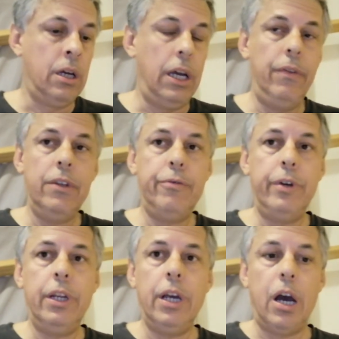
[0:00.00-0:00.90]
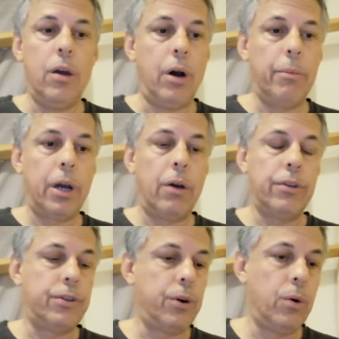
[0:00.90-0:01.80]
In this video, I'm going to
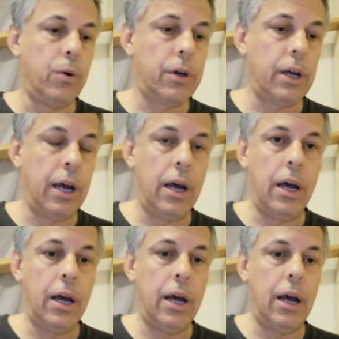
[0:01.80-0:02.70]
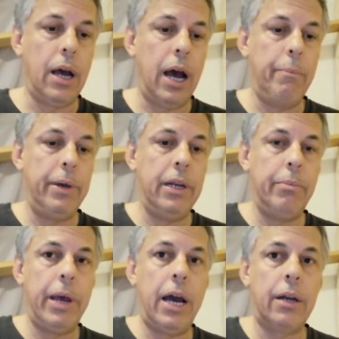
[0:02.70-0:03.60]
talk a bit
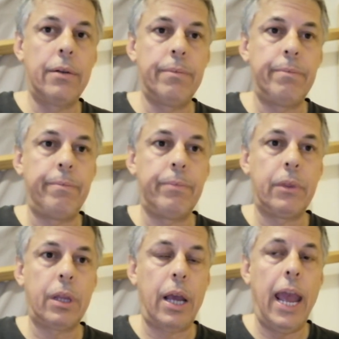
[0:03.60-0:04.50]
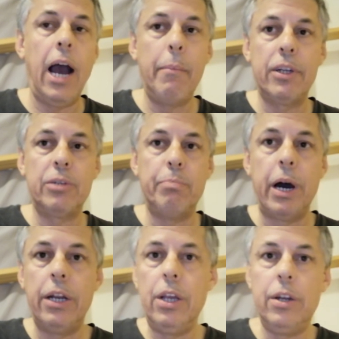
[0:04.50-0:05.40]
about how much
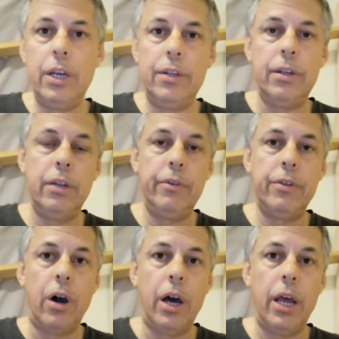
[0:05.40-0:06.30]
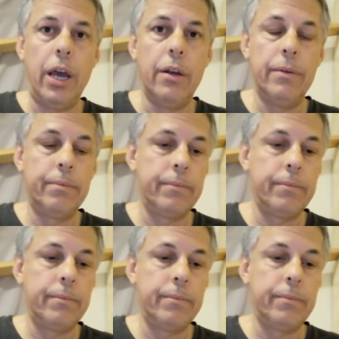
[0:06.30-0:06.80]
money you need to live in Thailand.